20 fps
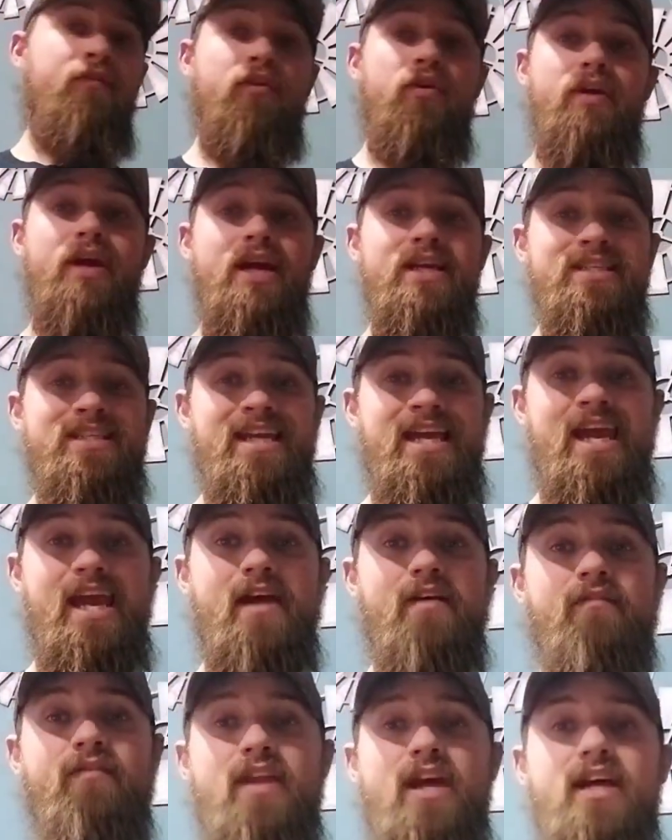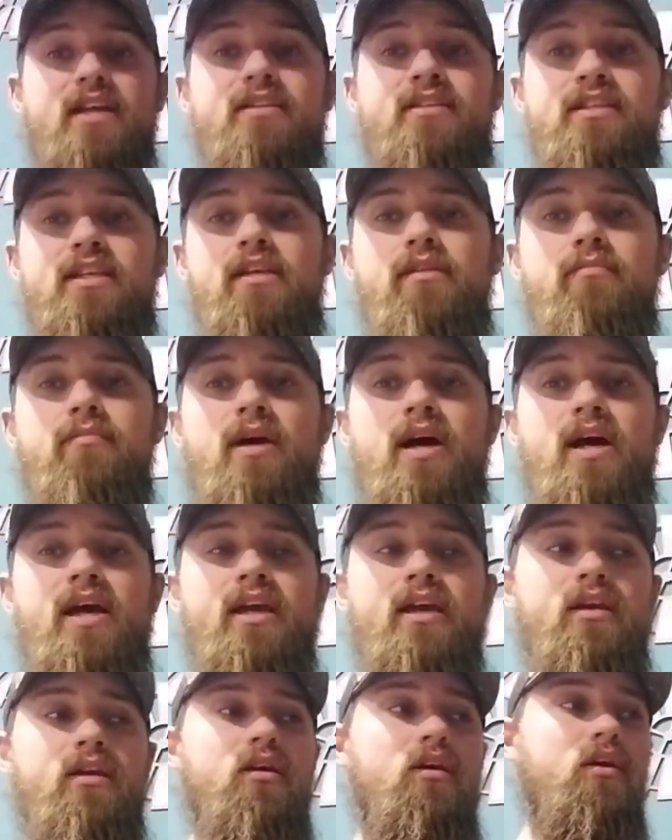If you guys have not seen
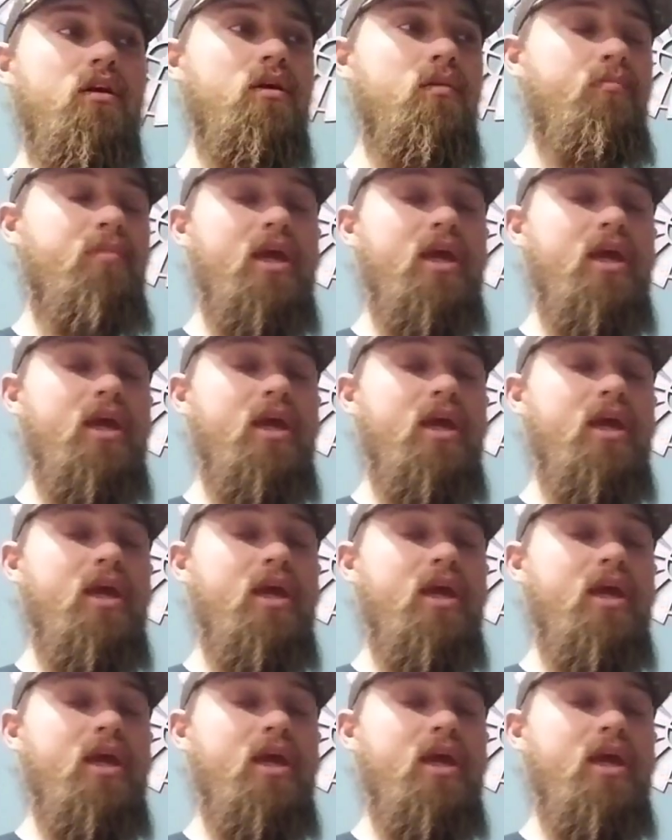my